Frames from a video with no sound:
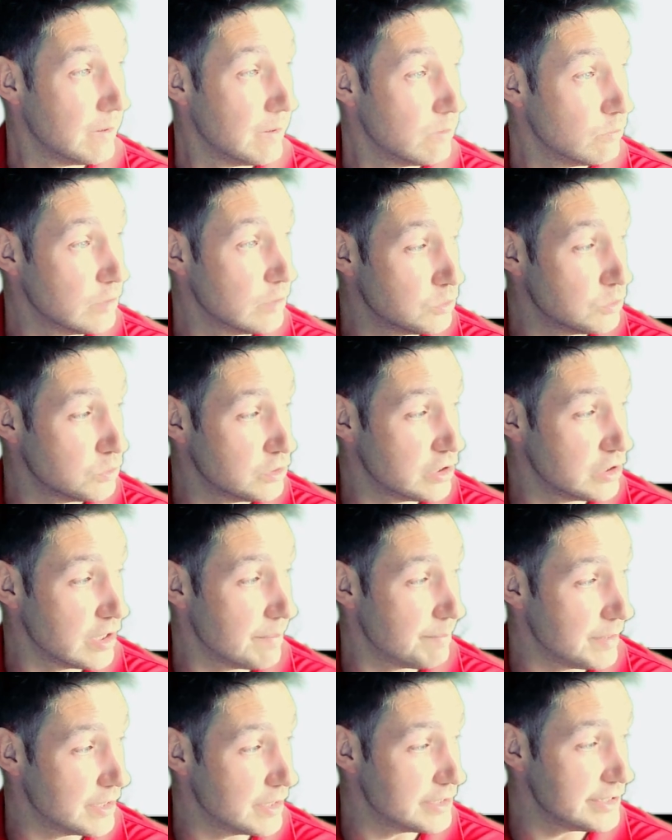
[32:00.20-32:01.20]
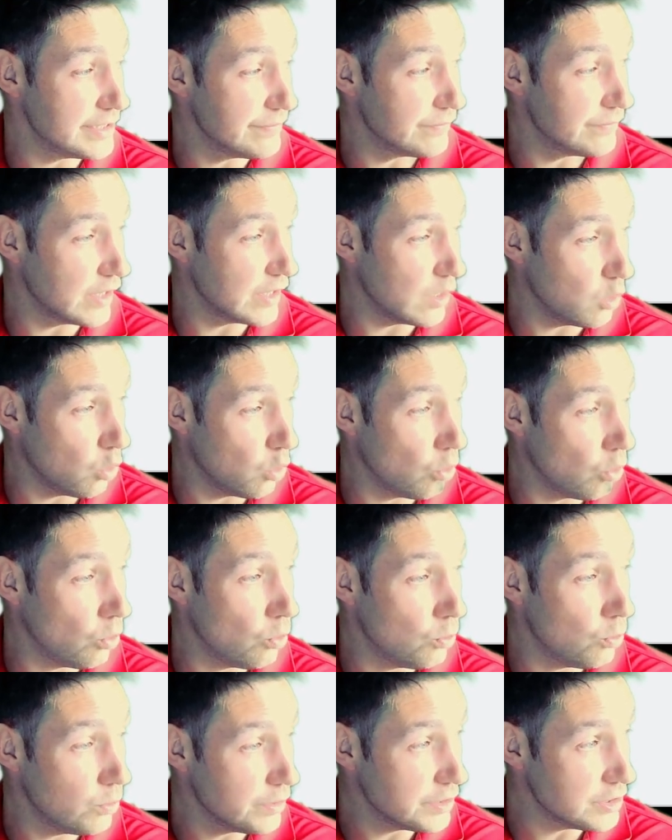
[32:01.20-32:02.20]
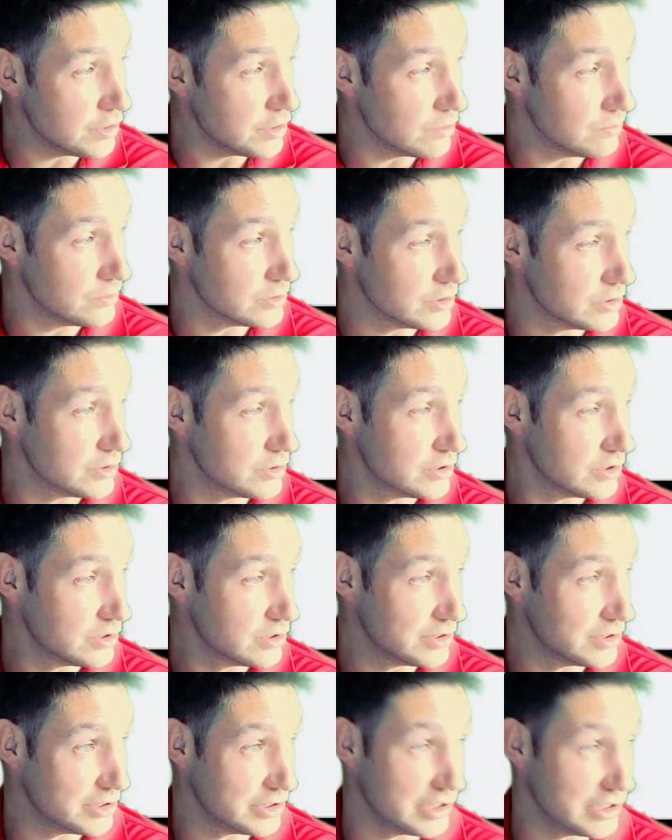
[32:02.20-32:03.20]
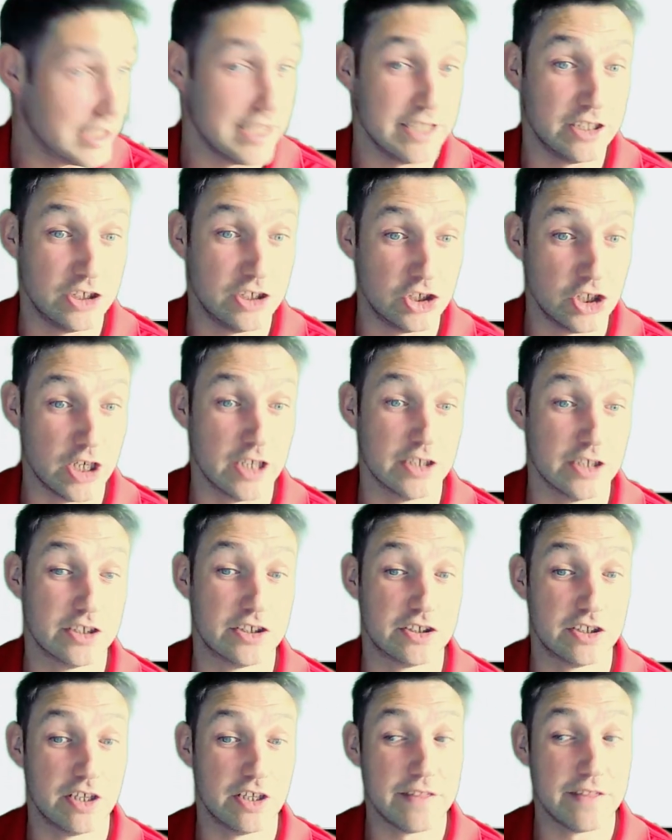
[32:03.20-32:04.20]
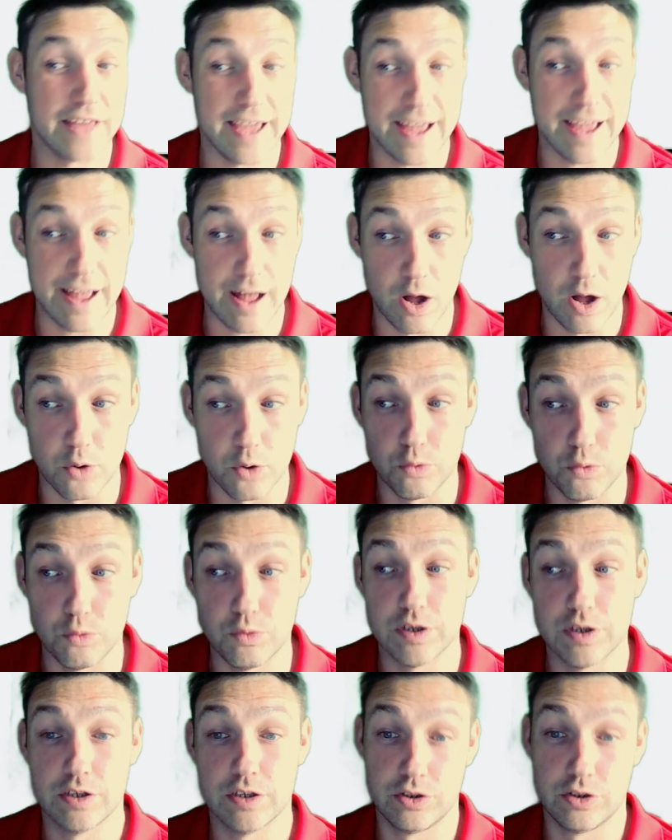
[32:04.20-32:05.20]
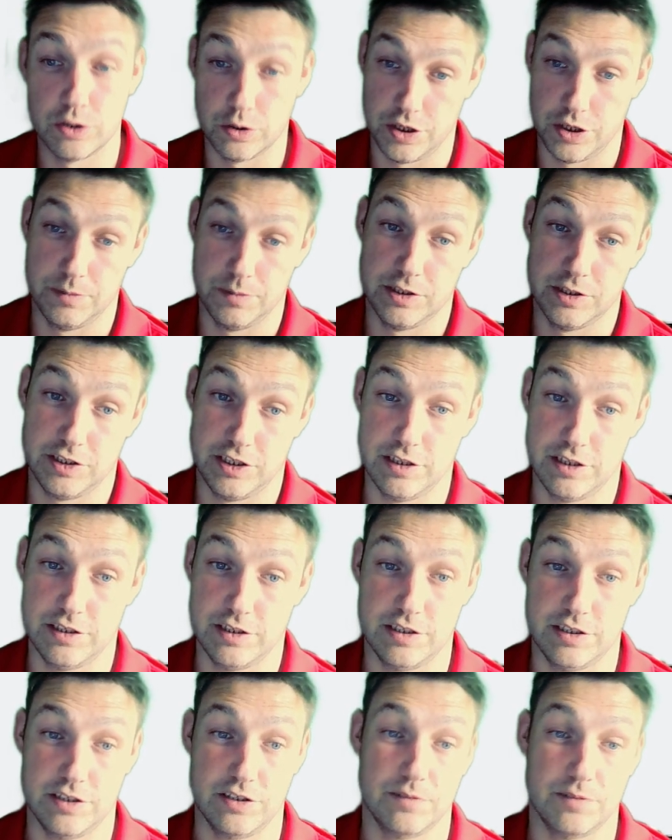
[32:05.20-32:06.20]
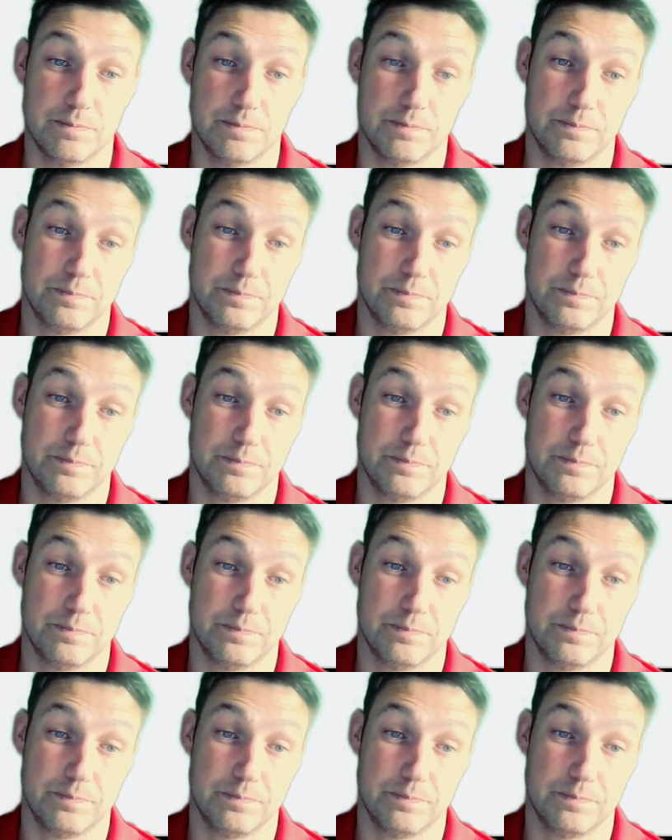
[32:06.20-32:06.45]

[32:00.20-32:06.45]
which was the ability for all users to see just their own documents in the system.